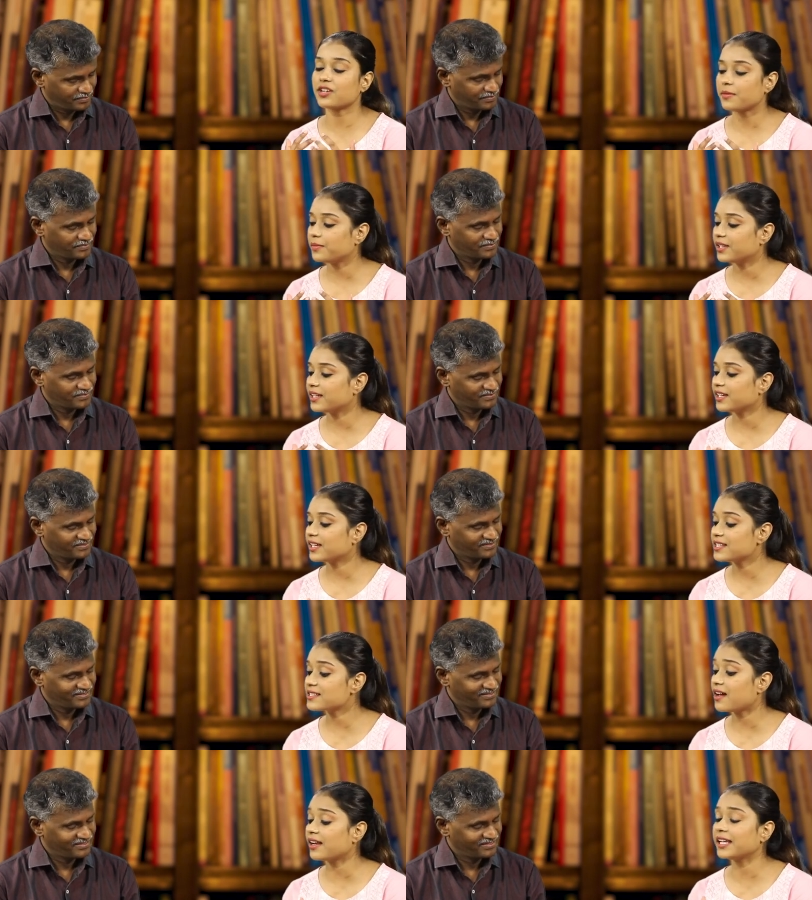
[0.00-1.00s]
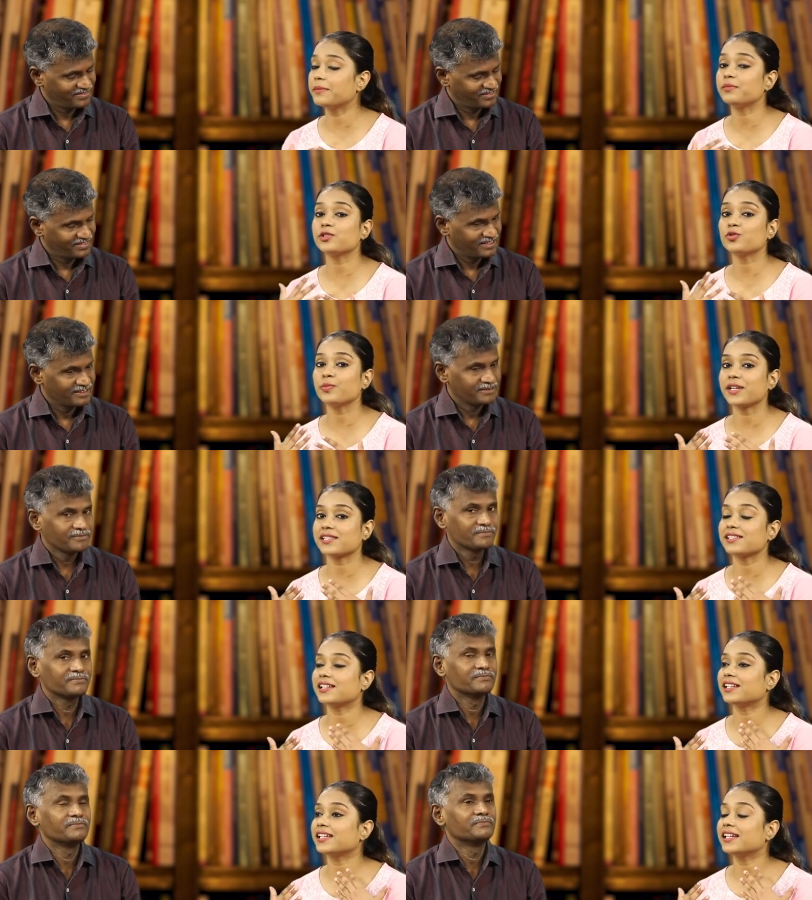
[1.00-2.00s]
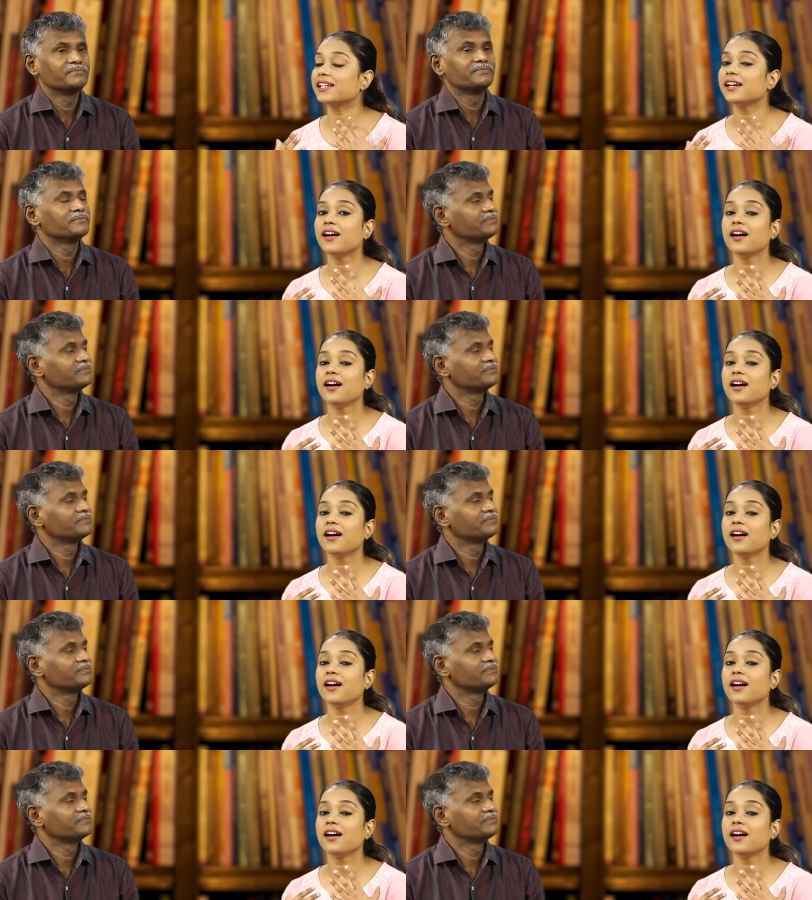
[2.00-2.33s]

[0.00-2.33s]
Speaker 1: trembling, he's unable to basically